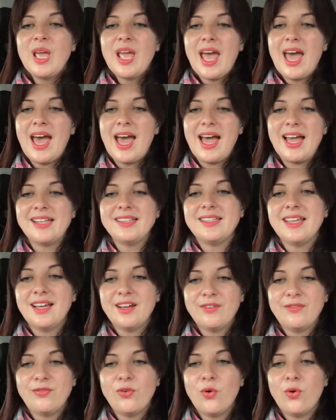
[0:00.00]
And
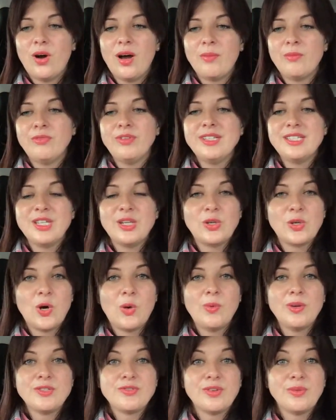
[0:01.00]
therefore, I'm reading
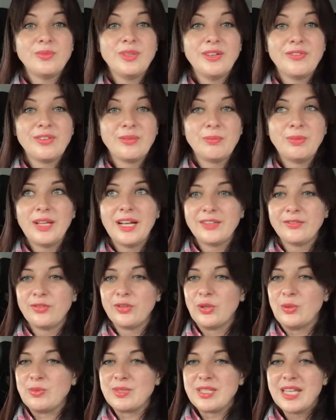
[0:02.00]
comments from different
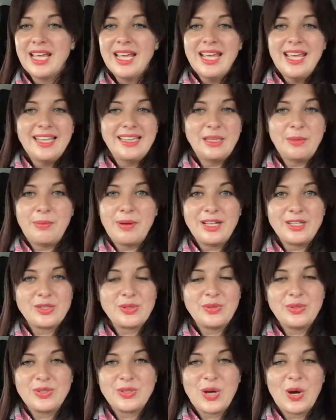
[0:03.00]
platforms. Depends
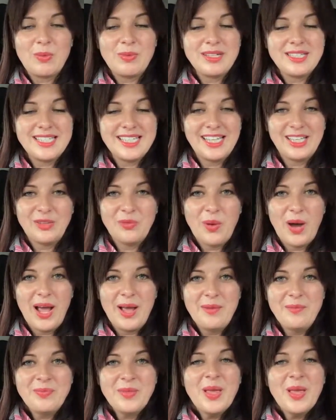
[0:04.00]
who is commenting and where.